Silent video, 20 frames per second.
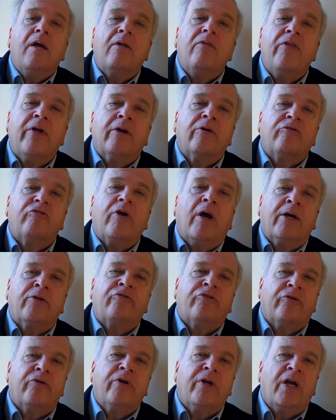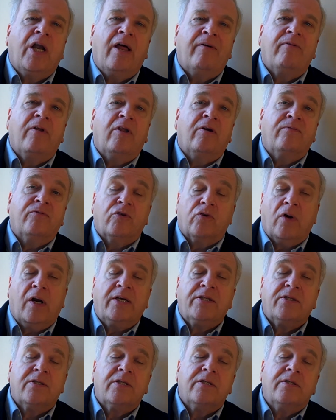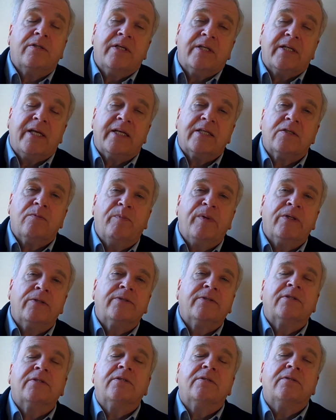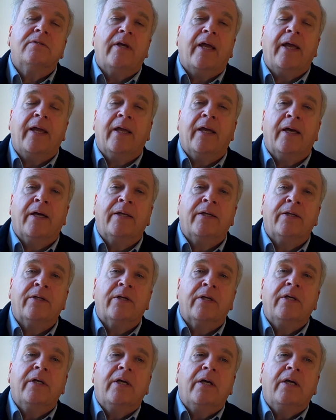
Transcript: there's a certain level of trust that gets built, and